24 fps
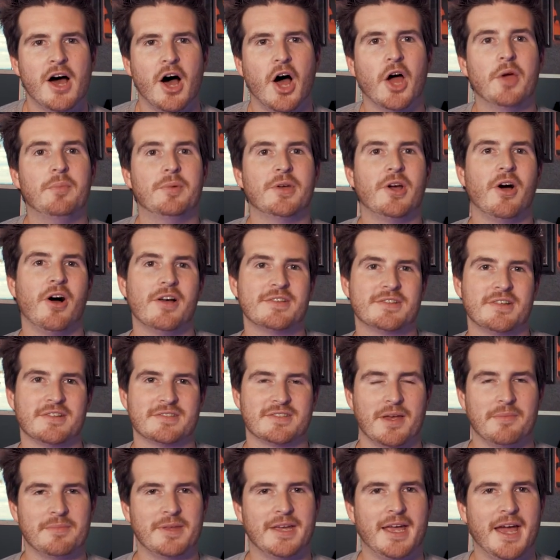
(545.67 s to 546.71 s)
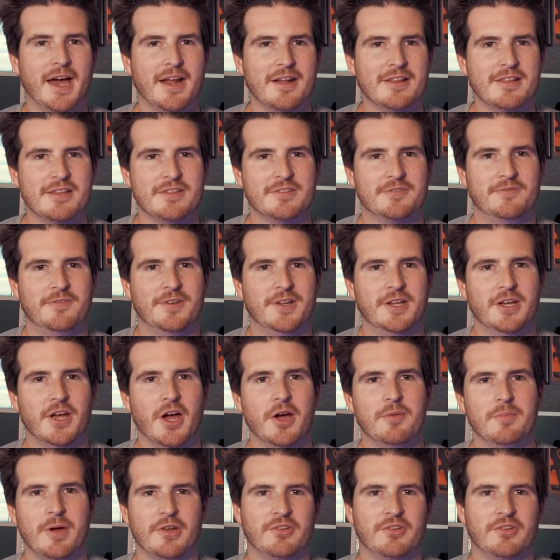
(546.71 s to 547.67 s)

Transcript: I hope you guys got something out of this video.